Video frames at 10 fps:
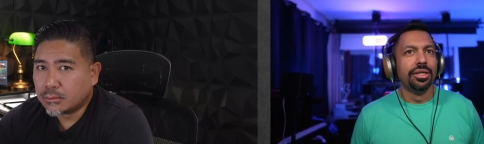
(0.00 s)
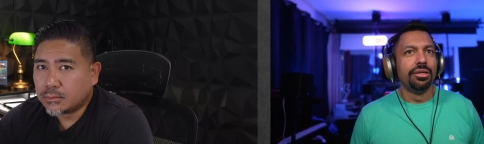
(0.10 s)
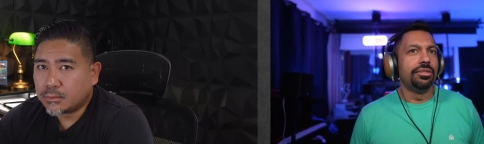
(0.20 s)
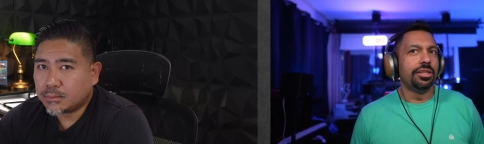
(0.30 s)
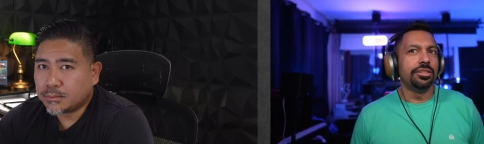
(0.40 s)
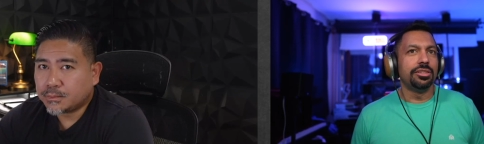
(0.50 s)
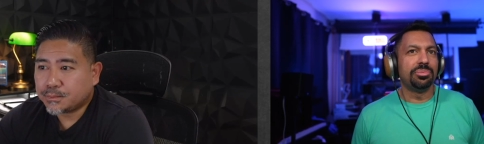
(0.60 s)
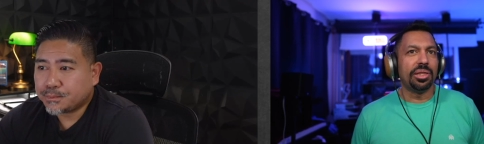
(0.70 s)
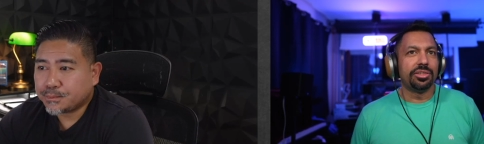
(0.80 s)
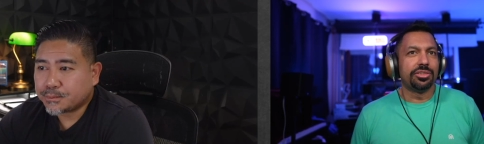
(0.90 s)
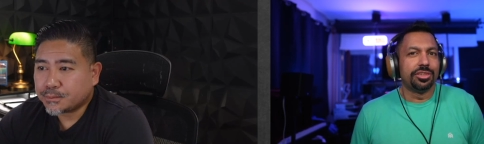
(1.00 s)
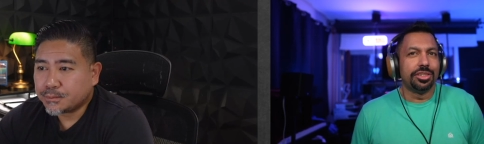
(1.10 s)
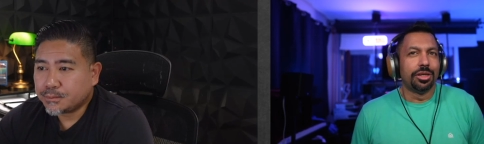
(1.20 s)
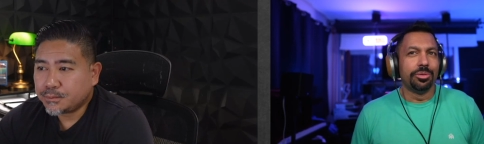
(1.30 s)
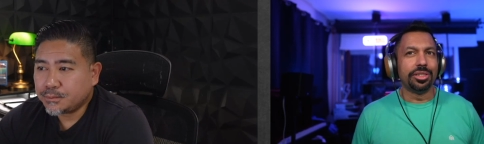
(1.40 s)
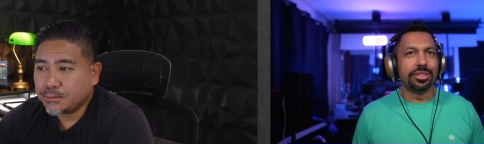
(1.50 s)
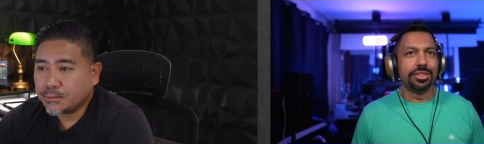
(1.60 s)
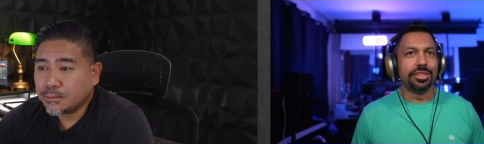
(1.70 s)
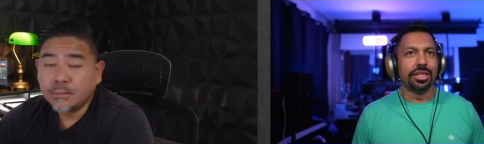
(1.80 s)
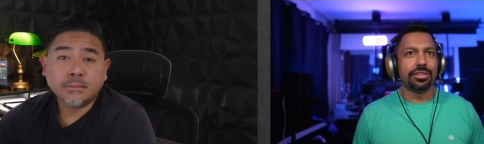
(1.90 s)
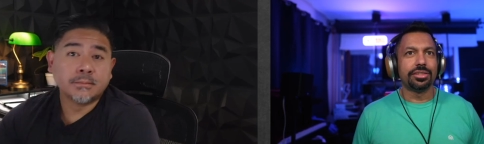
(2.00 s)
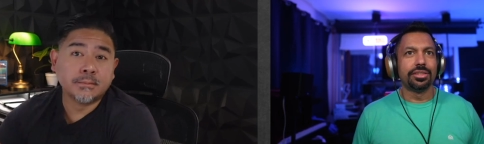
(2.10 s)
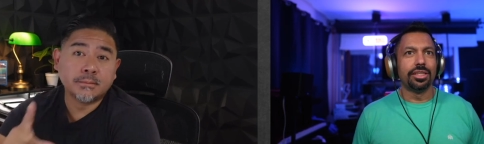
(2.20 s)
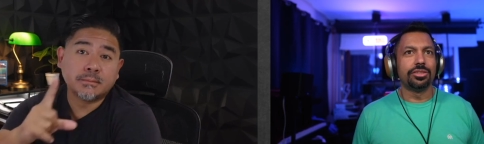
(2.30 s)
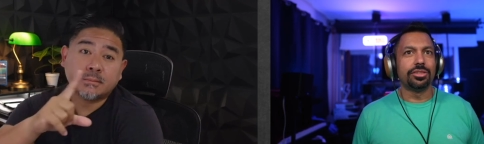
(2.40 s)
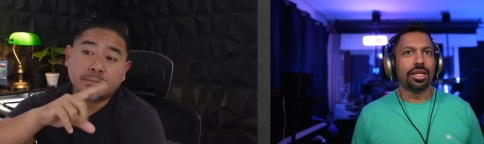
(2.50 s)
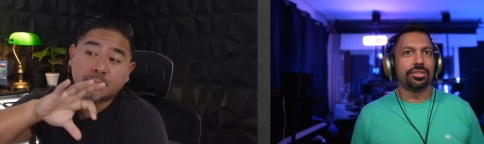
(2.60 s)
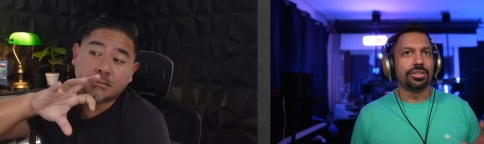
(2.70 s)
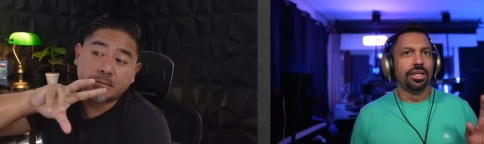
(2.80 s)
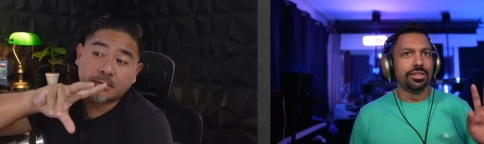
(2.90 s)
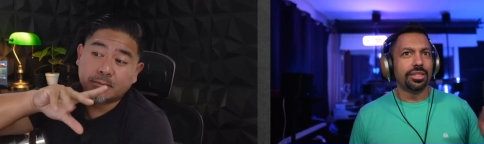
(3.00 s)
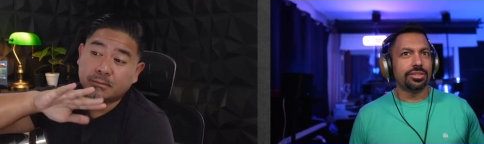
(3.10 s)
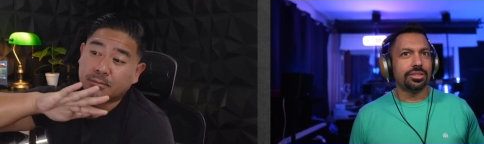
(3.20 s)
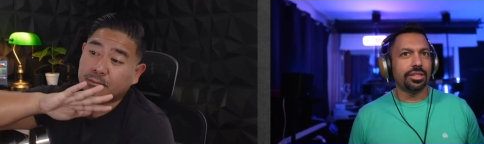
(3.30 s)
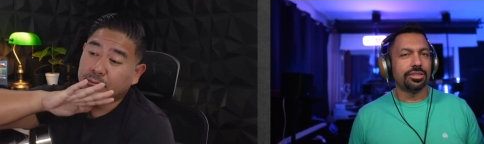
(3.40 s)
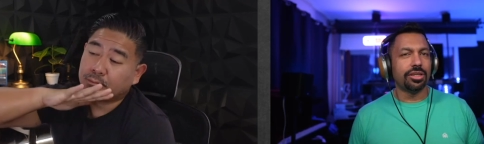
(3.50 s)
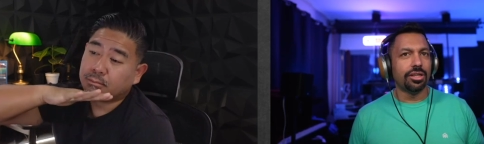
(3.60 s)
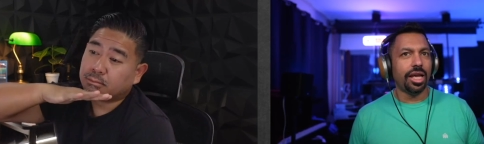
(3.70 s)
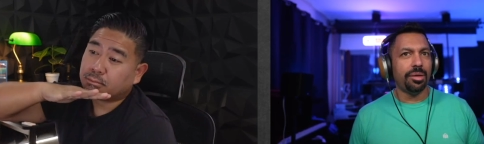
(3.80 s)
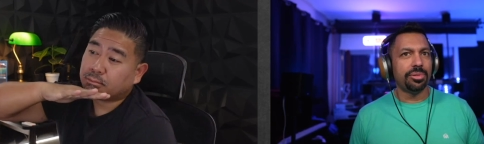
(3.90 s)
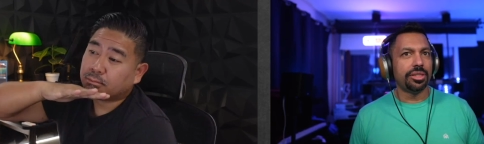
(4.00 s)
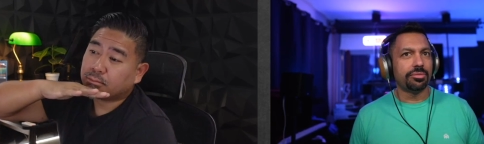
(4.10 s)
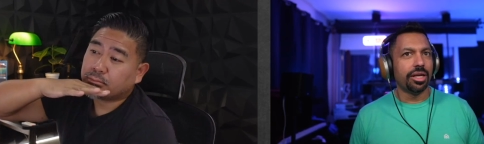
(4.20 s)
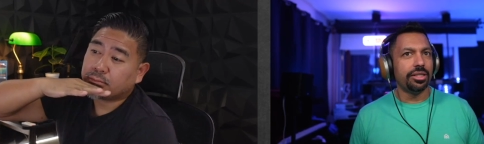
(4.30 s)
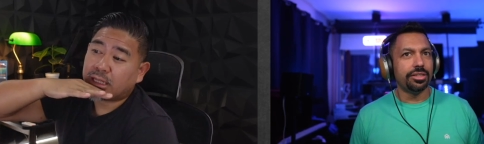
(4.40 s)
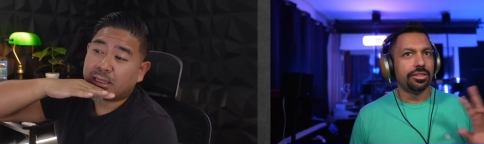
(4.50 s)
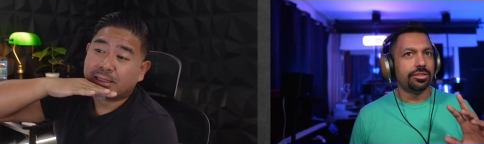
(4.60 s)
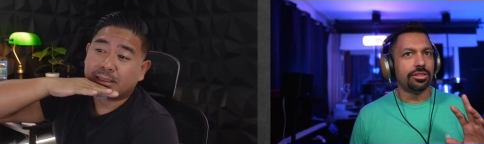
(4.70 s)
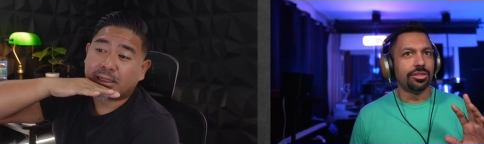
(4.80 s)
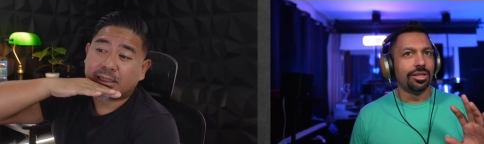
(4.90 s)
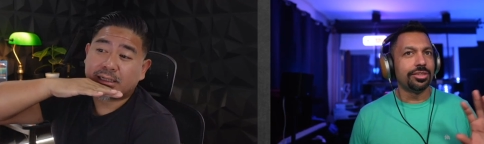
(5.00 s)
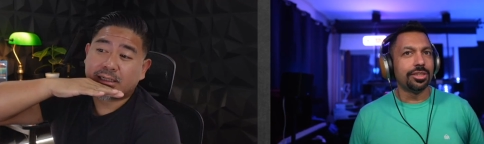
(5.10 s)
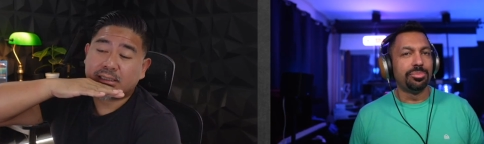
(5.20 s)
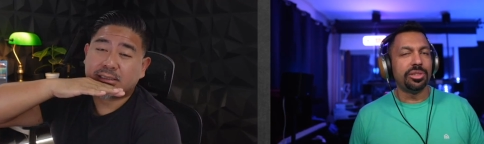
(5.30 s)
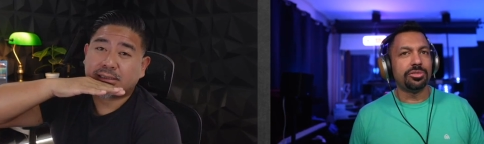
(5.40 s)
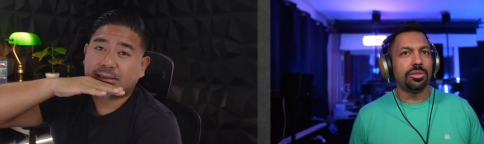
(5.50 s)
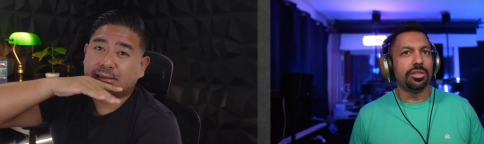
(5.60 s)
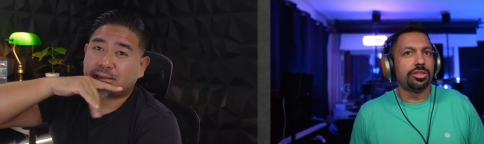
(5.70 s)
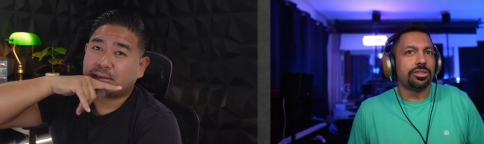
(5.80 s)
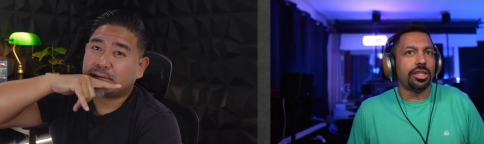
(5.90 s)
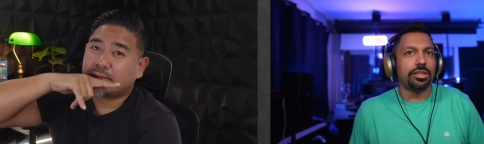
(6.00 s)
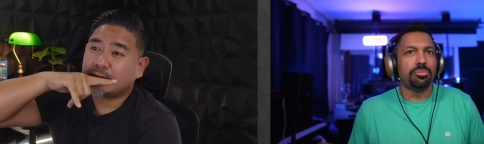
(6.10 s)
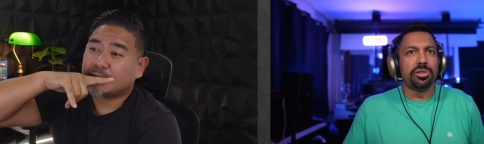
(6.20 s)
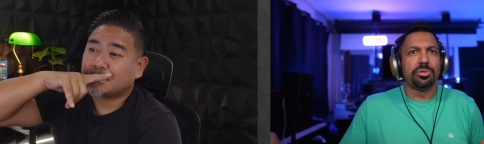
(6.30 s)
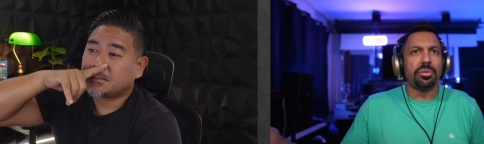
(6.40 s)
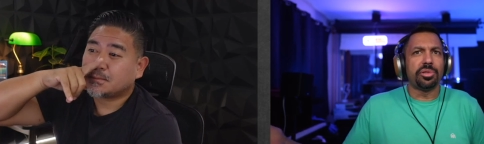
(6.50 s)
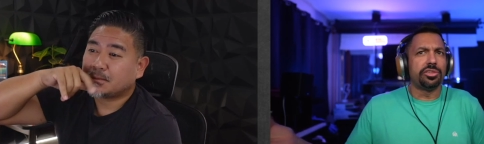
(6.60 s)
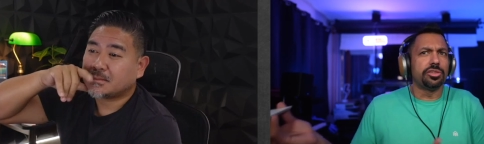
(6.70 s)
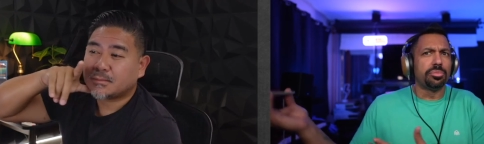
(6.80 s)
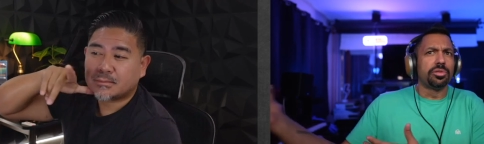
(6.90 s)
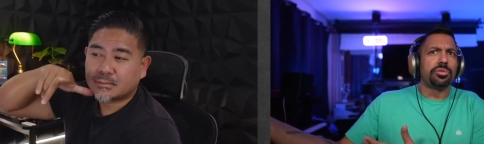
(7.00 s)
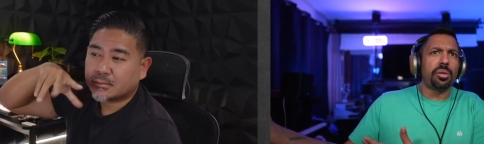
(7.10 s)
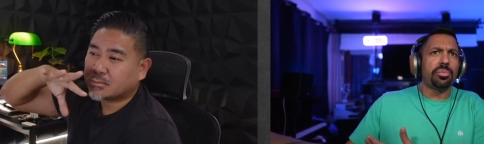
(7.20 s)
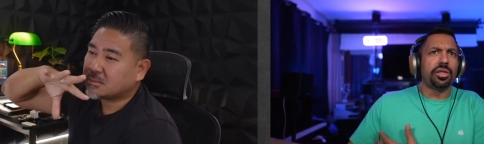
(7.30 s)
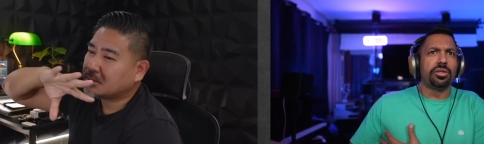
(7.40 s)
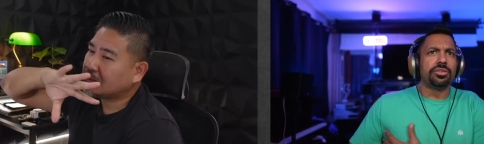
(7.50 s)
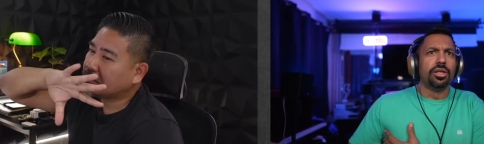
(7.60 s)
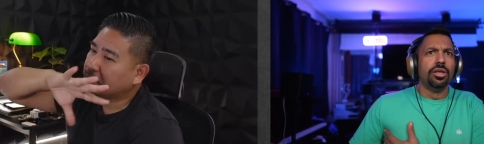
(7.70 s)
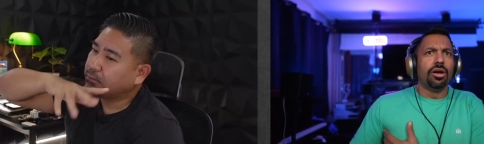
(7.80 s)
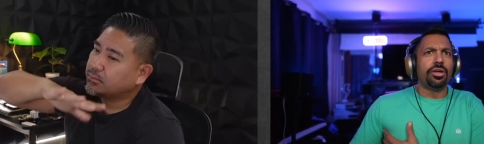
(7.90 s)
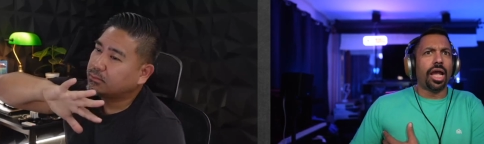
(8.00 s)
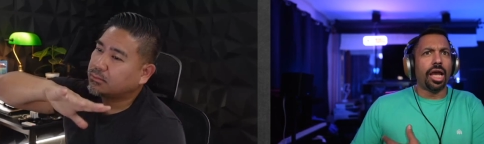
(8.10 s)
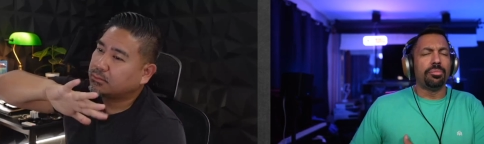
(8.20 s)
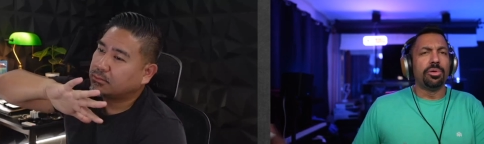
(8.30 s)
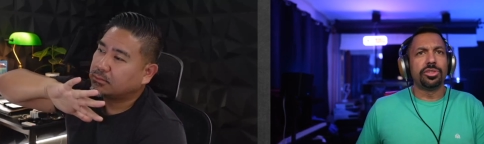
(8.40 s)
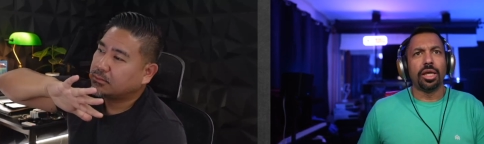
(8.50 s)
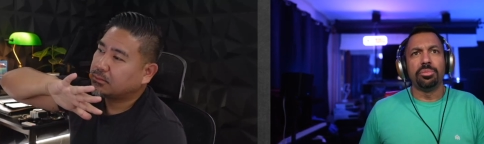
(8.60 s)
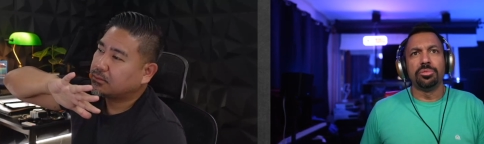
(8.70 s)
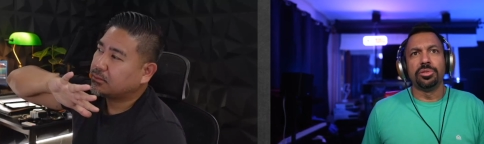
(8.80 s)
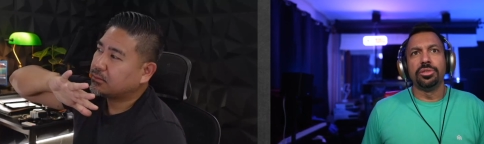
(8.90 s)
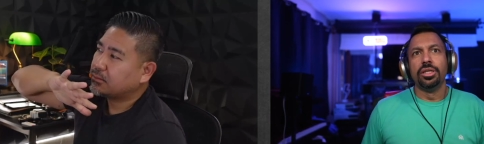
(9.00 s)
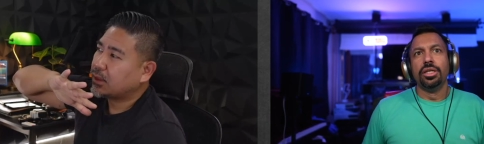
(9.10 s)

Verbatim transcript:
Speaker 1: none of these players are decoding DTS. Mm, that's, mm, that's, mm, that's all mm, mm. happening, right? It's as long as it's uh, bitstream. It's just like the Blu-ray players. The Blu-ray players aren't Atmos capable.